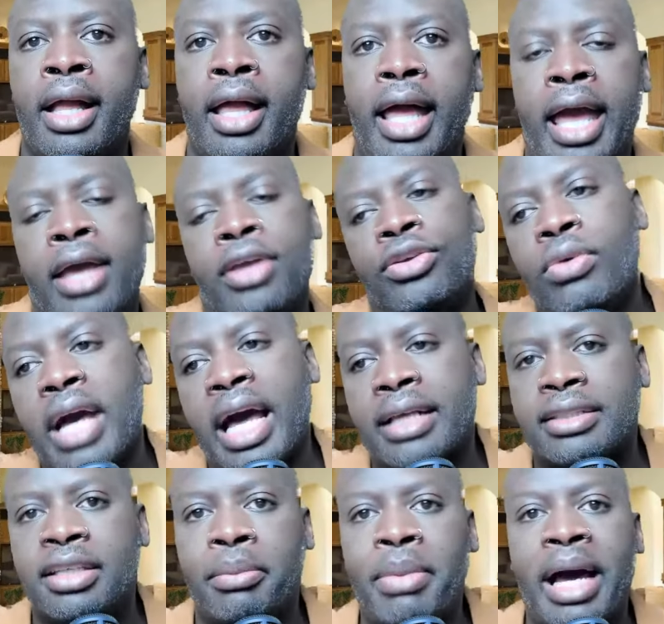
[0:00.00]
and you got
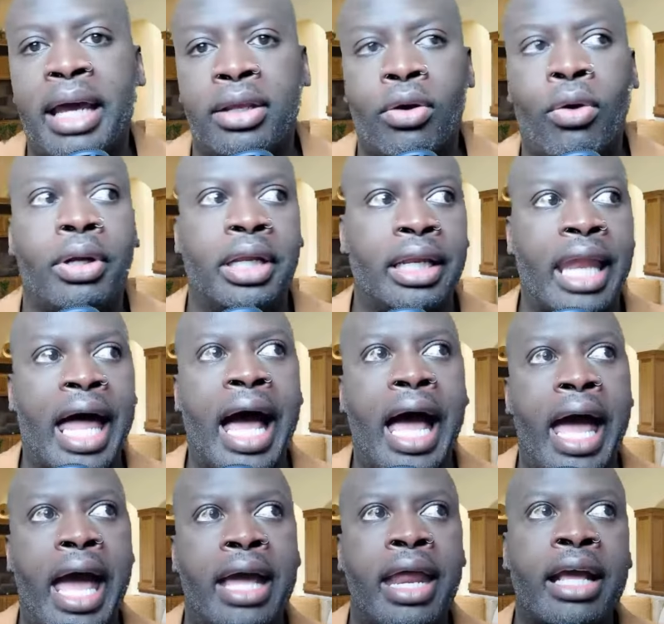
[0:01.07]
somebody on the
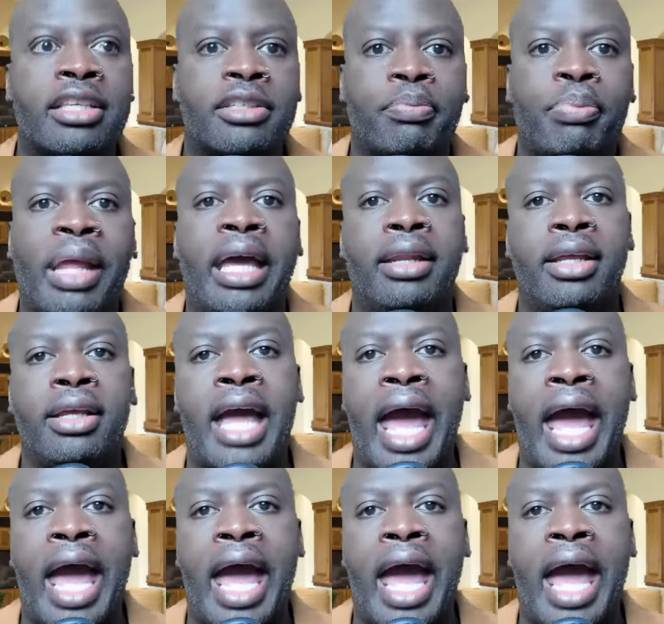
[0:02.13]
line explaining